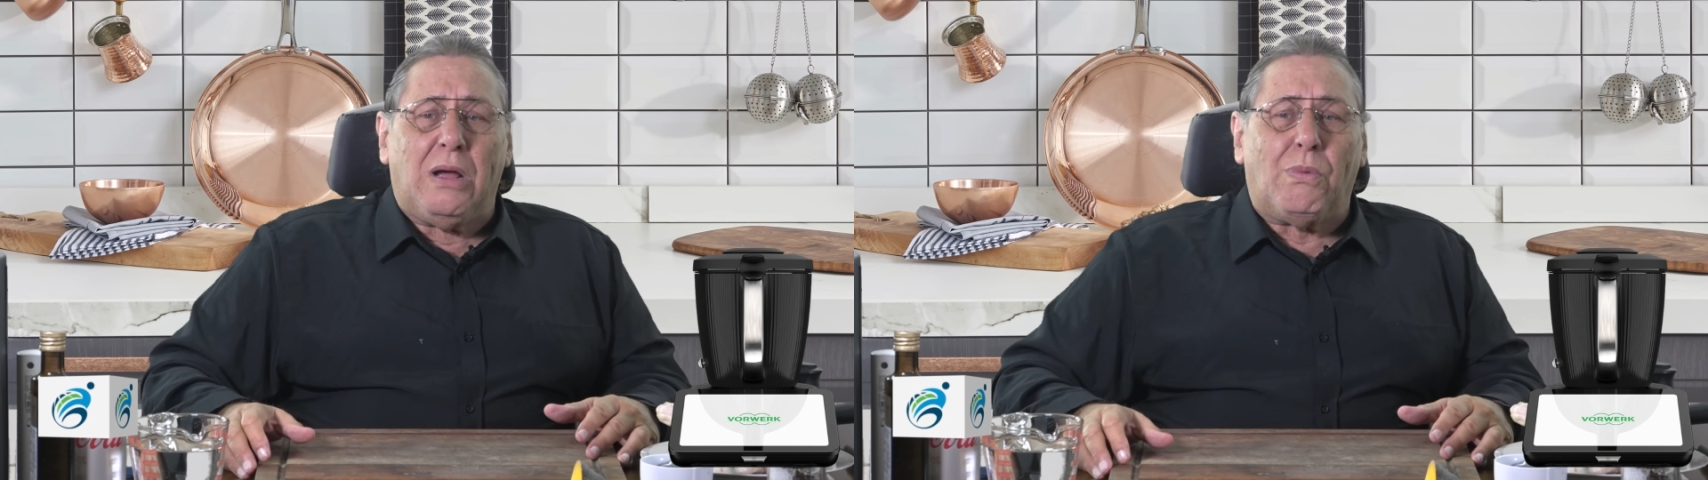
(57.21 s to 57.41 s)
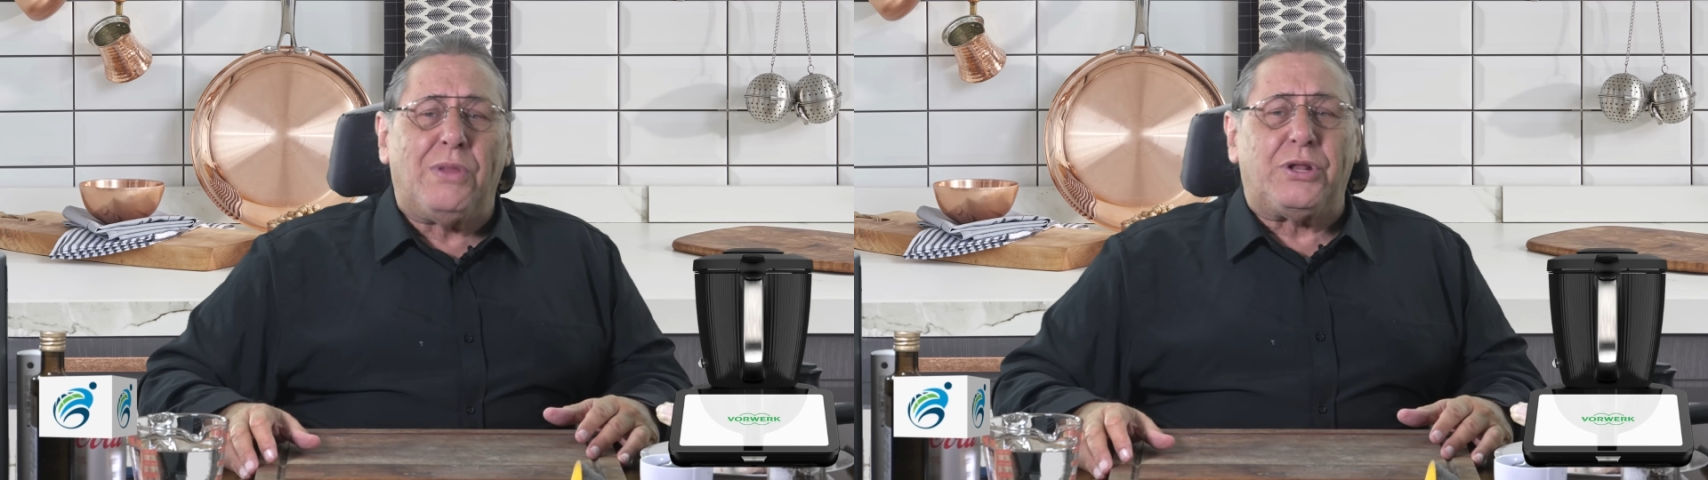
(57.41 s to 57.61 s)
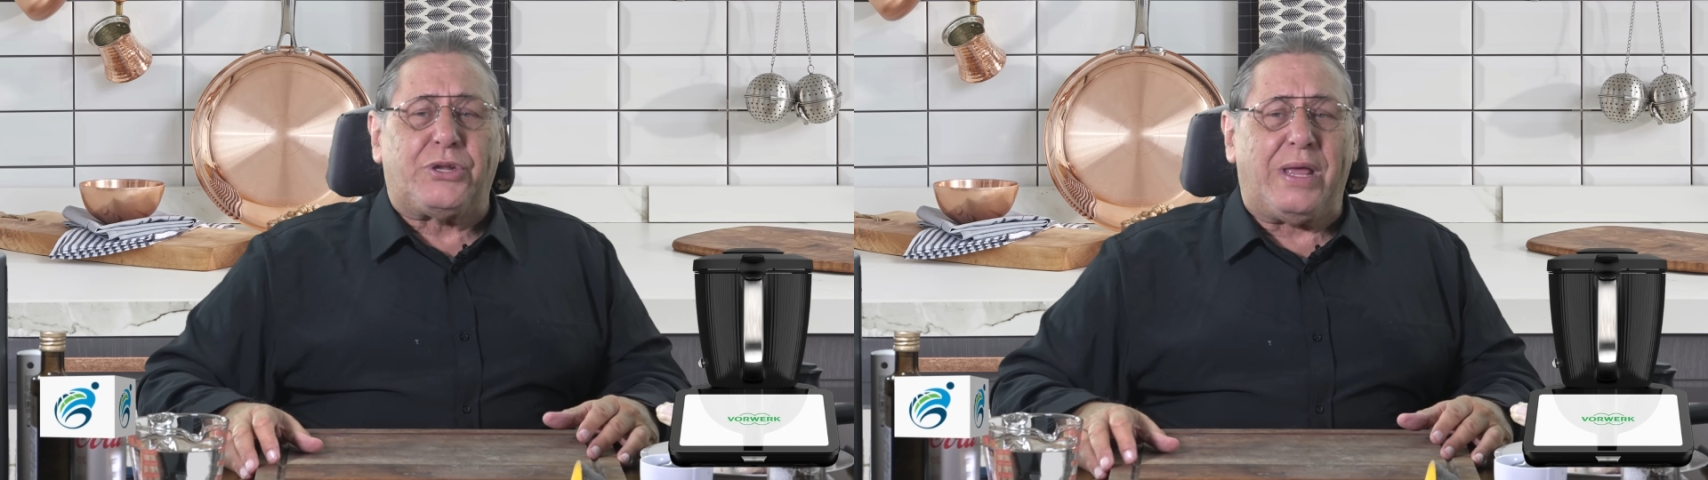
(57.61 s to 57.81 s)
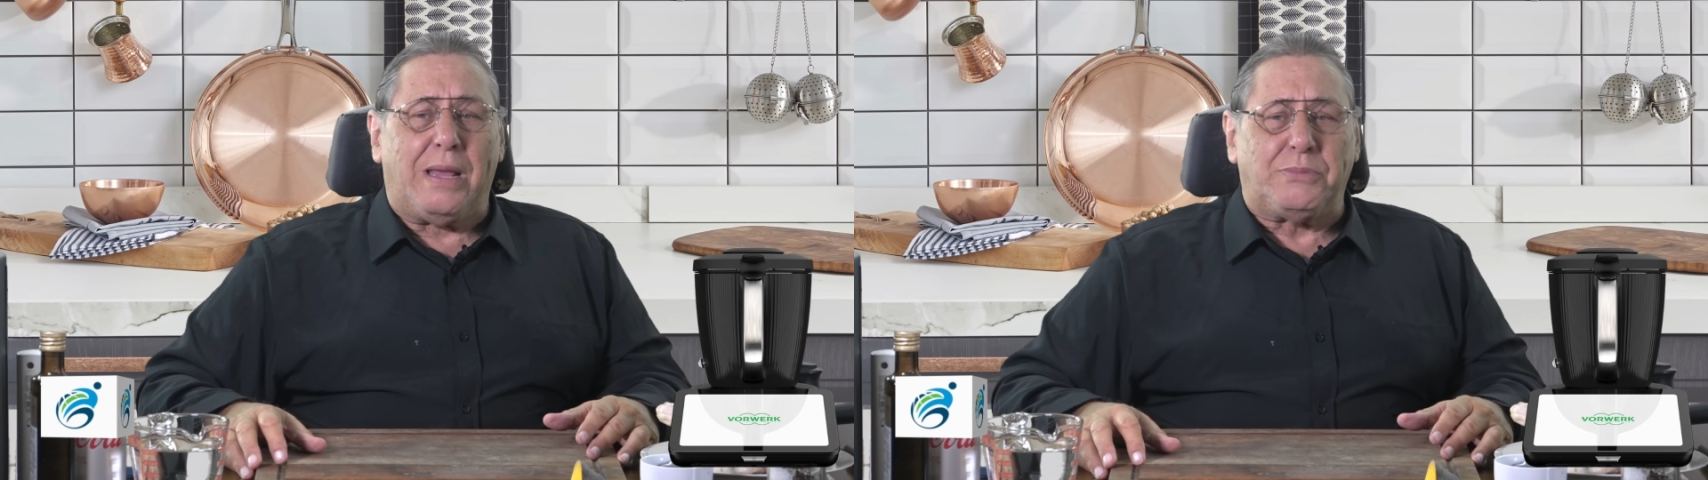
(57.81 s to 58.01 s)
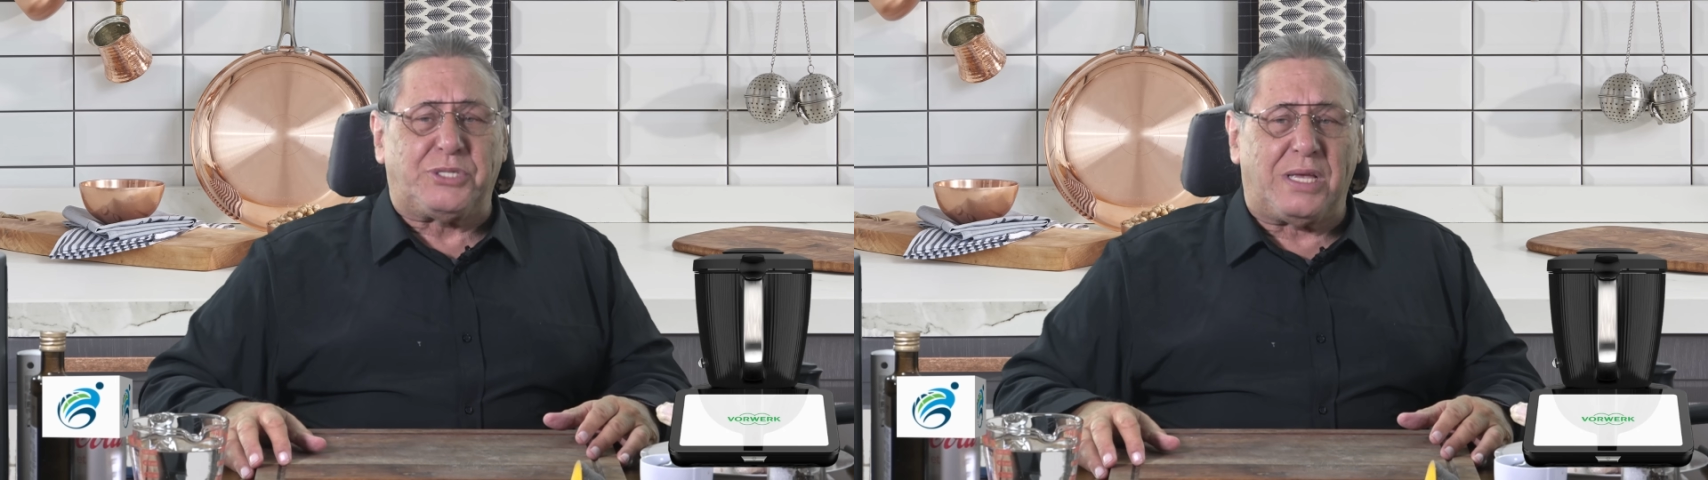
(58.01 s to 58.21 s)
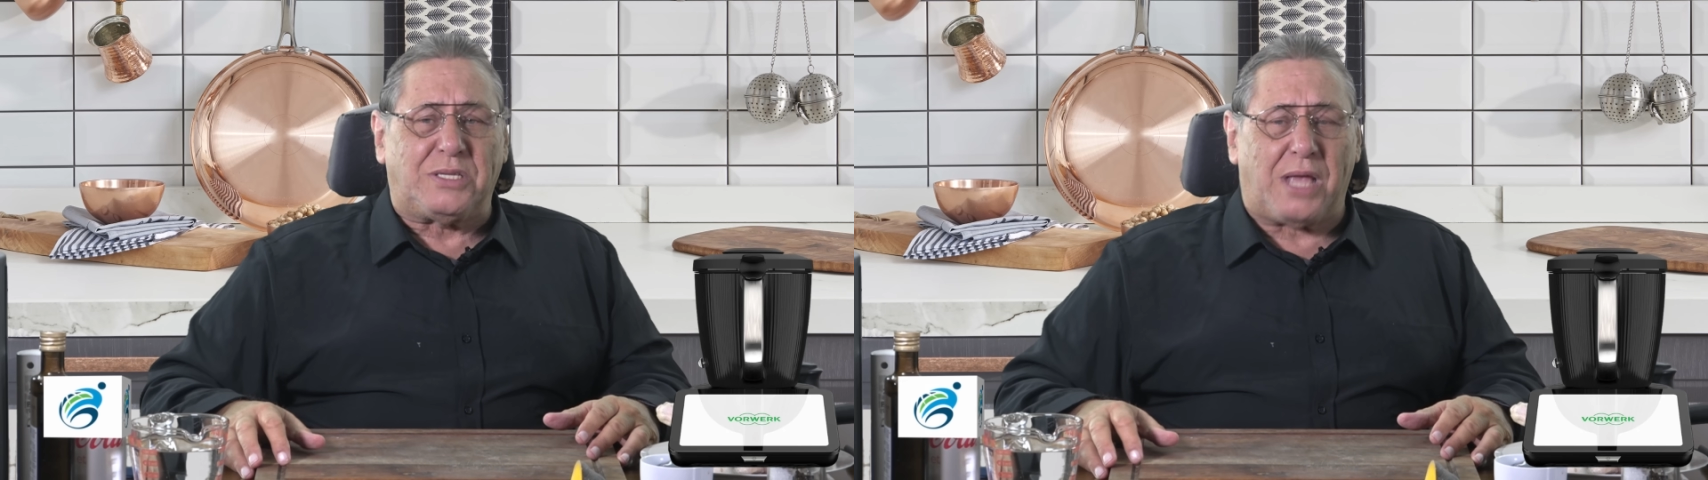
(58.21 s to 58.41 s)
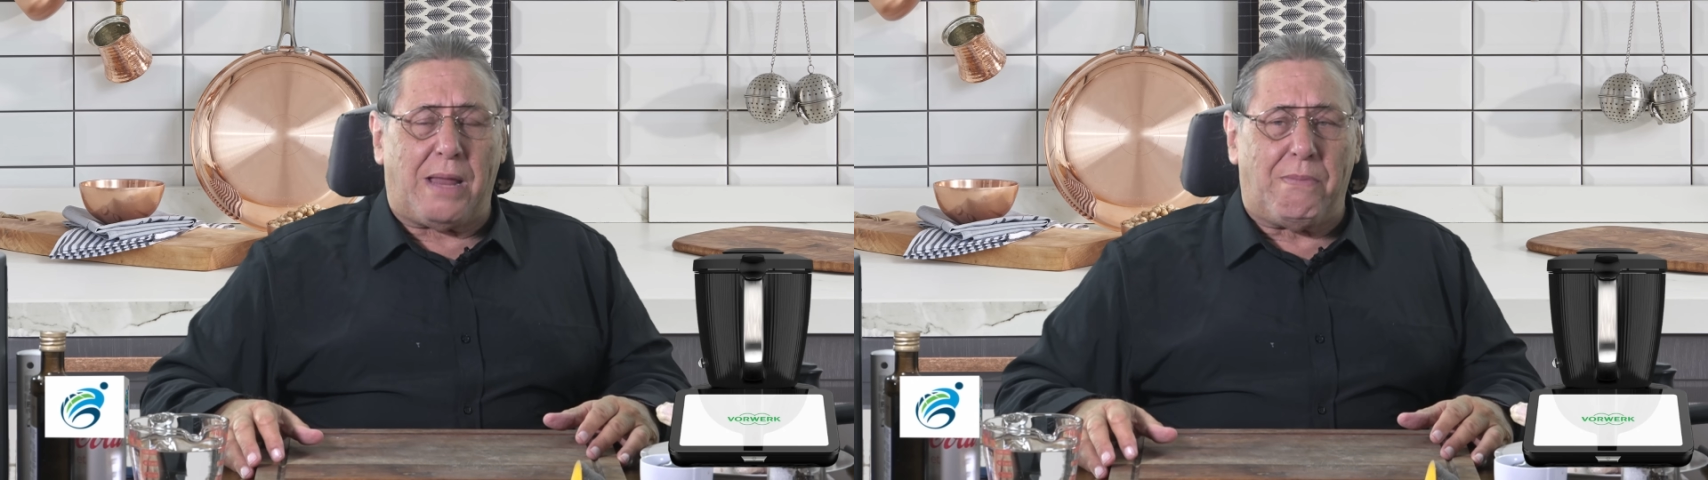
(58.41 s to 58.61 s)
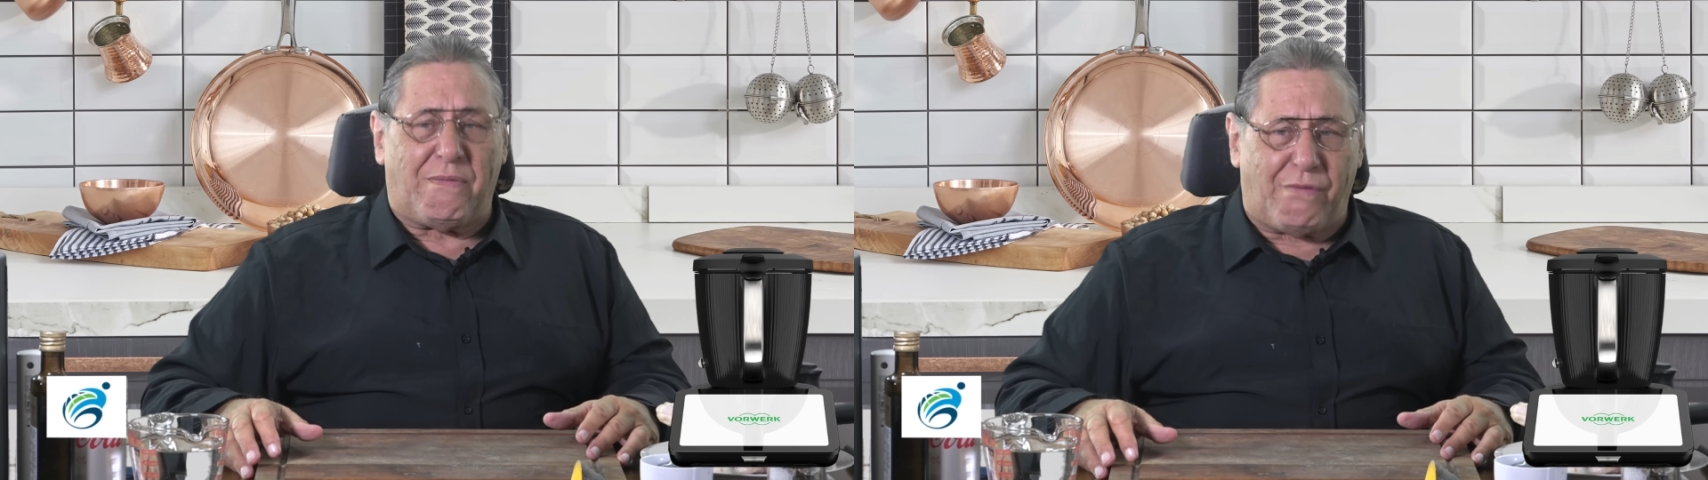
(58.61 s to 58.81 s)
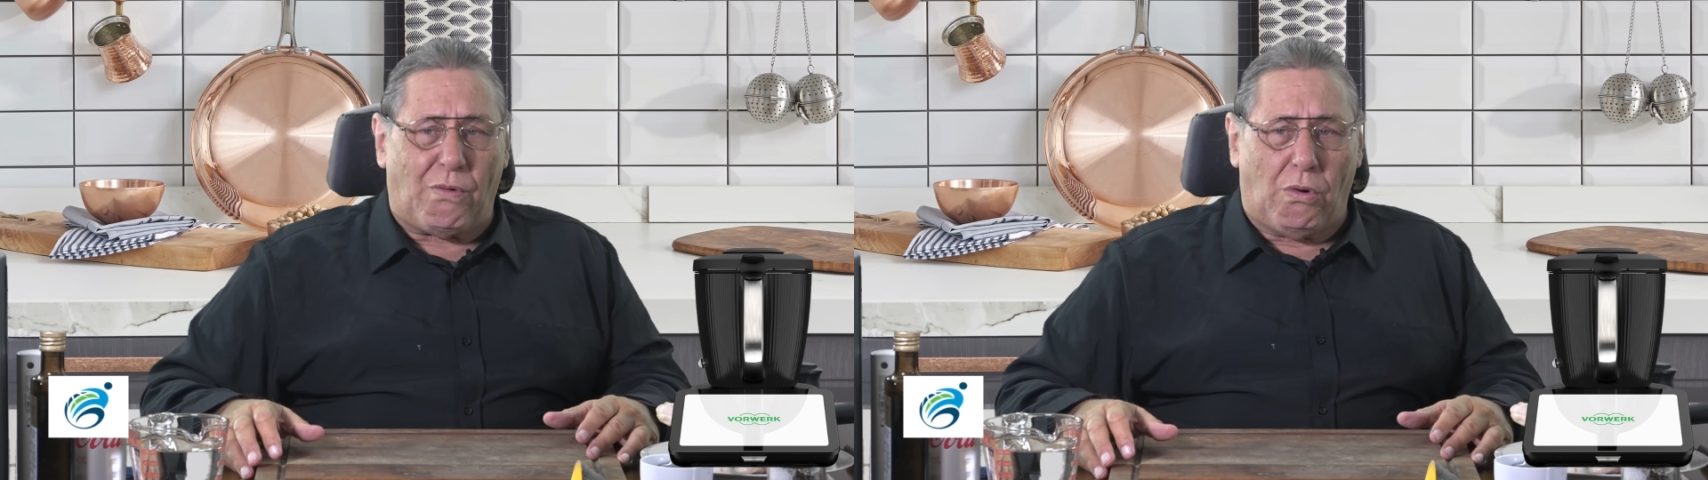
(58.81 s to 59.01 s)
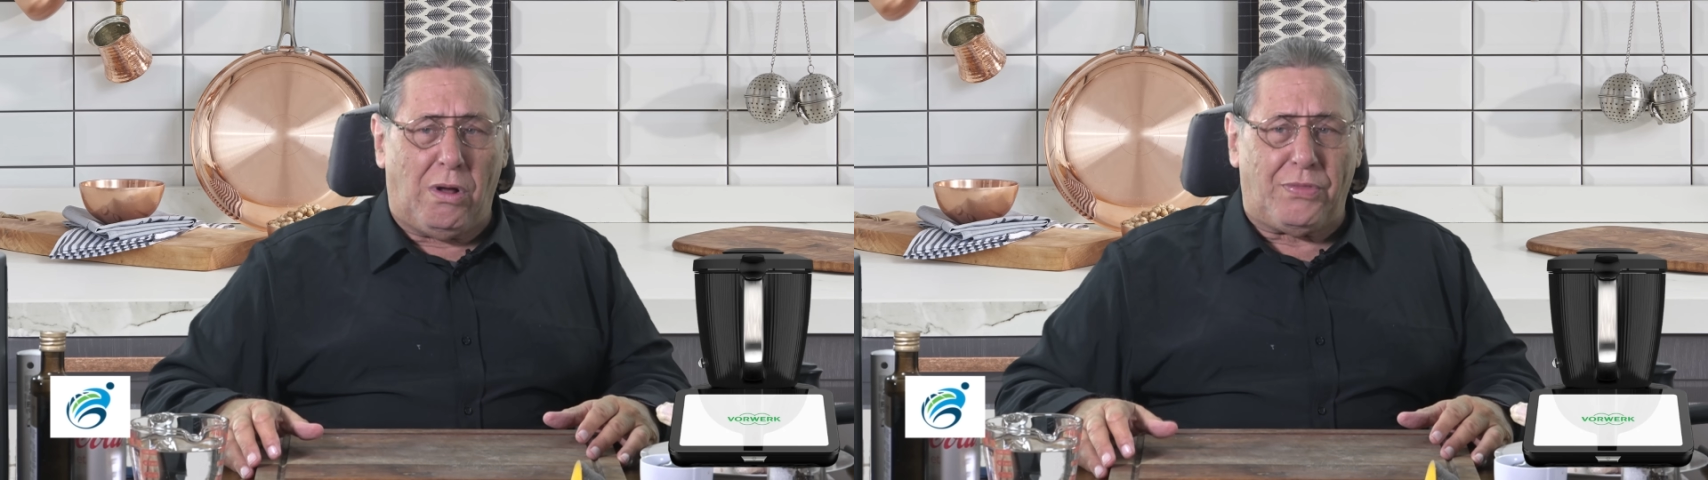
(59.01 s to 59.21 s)
With the TM6 and
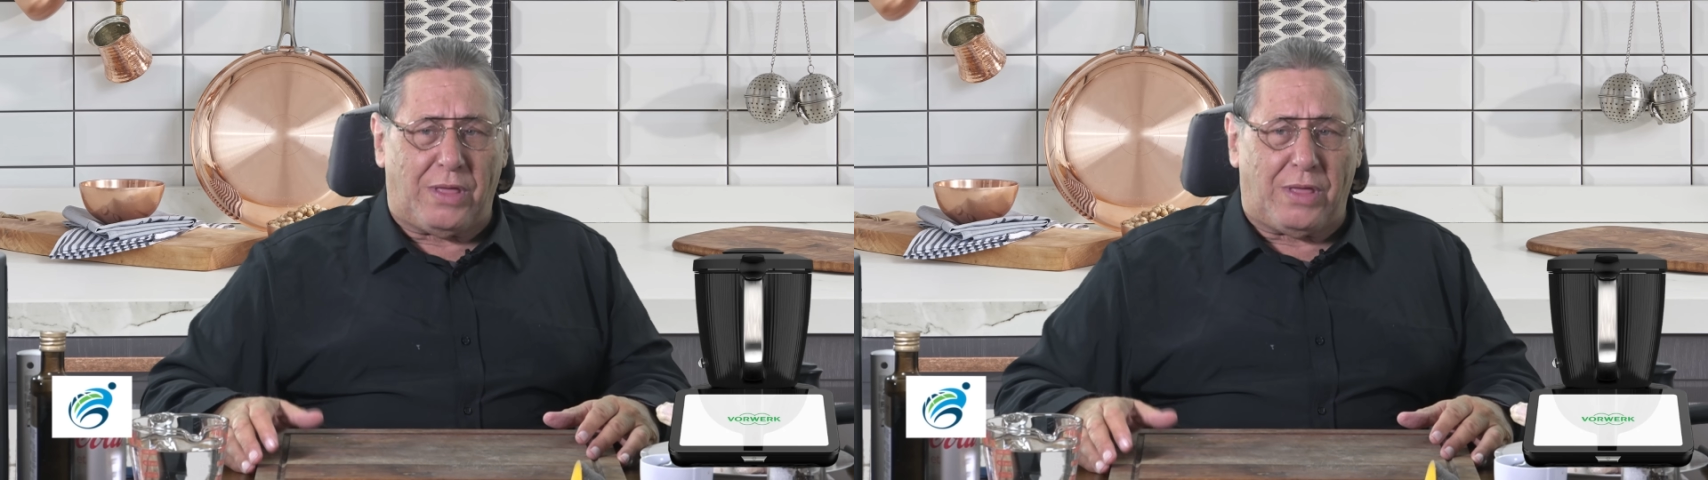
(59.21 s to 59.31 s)
before,